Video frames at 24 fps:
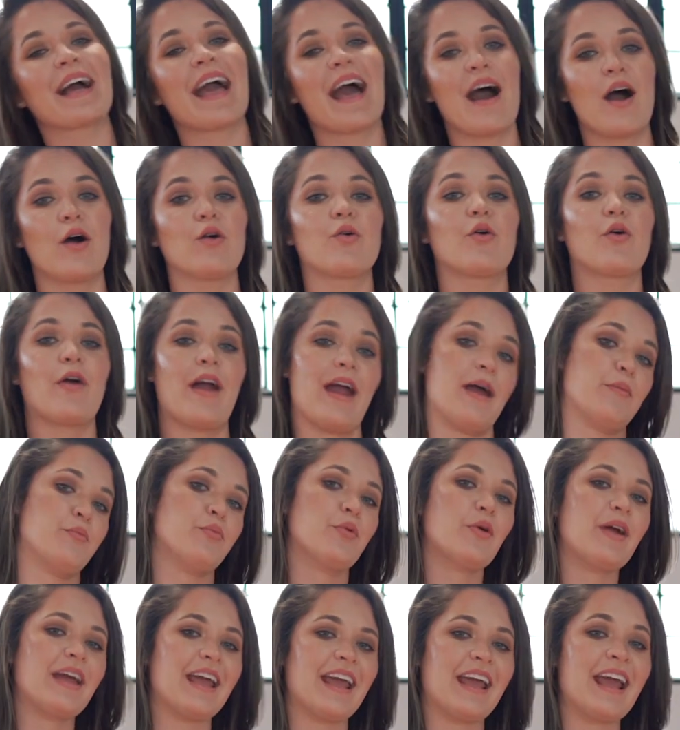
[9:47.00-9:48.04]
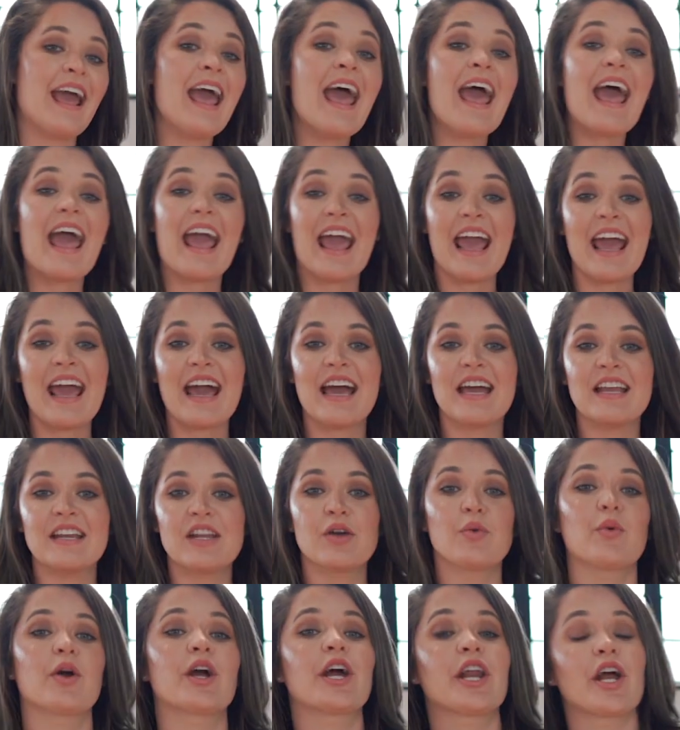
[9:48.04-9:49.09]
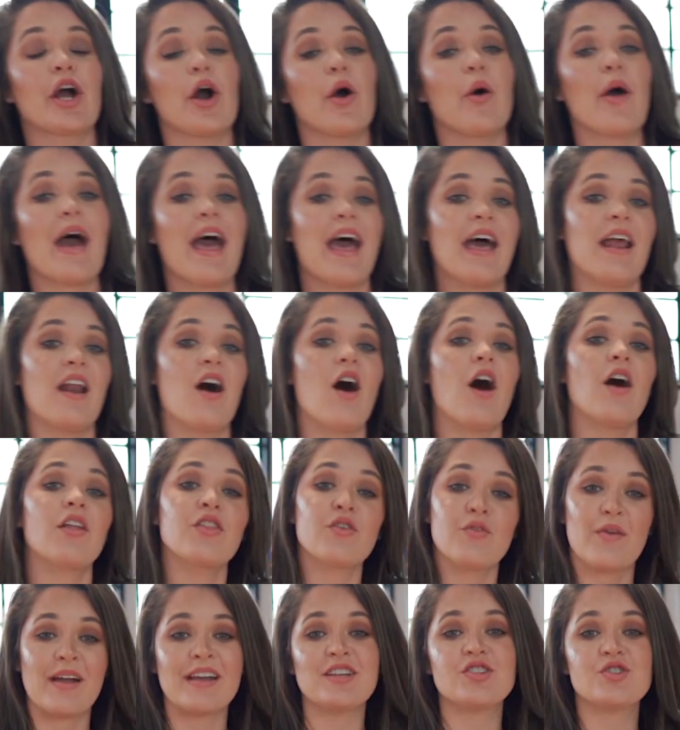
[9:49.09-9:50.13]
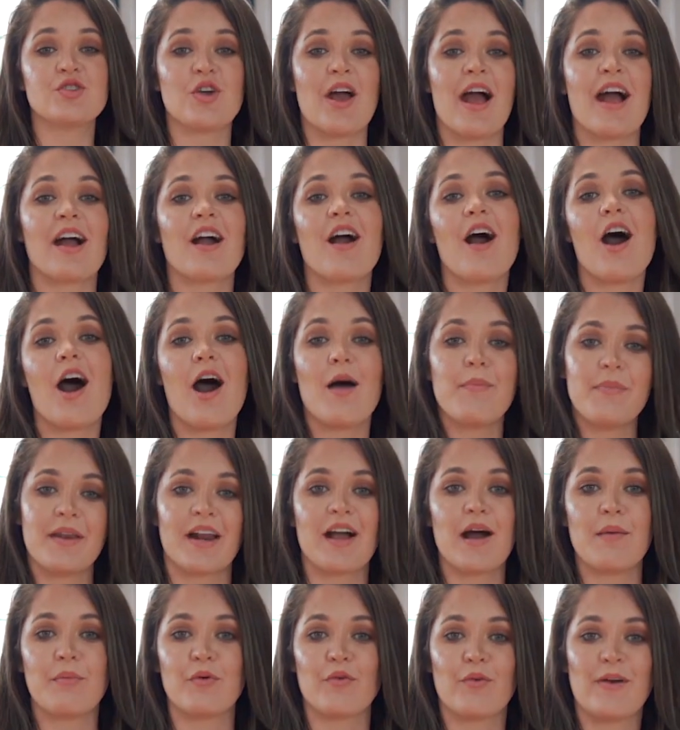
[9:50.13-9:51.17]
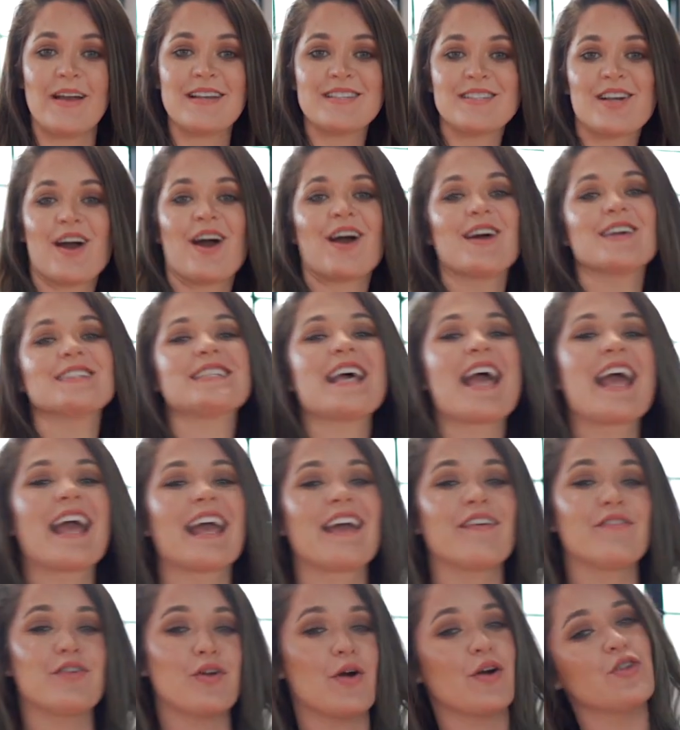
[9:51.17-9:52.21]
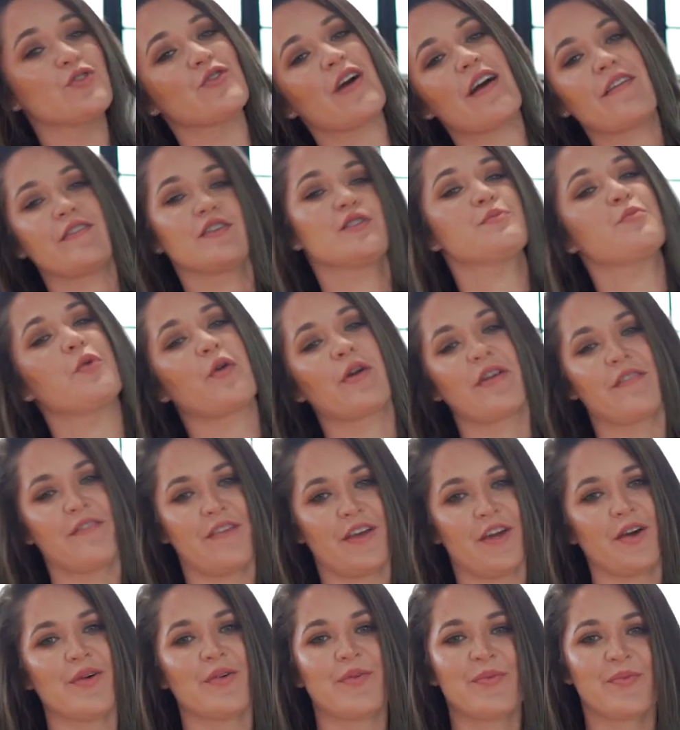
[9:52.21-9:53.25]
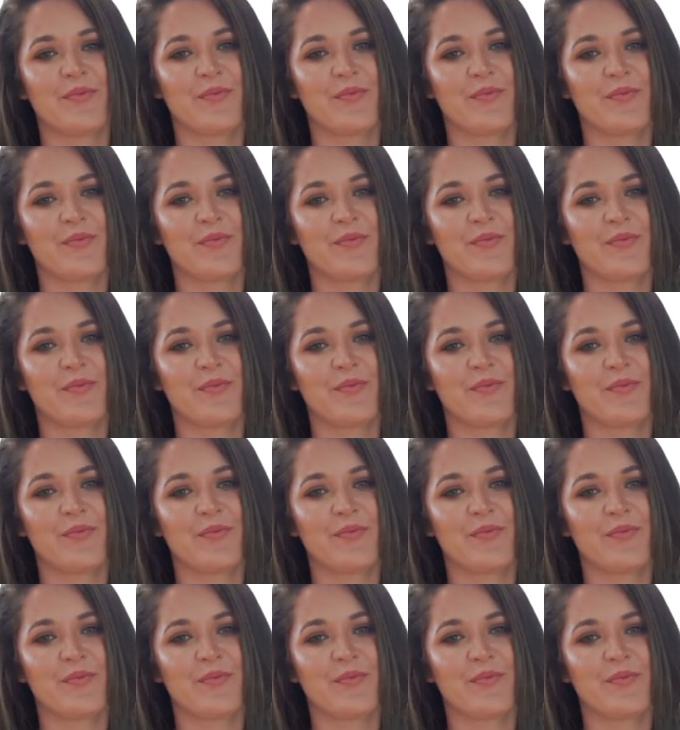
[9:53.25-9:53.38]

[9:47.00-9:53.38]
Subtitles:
Macau Grand Prix. And we're going to go ahead on the racetrack, hop in a couple race cars and give you a driver's point of view.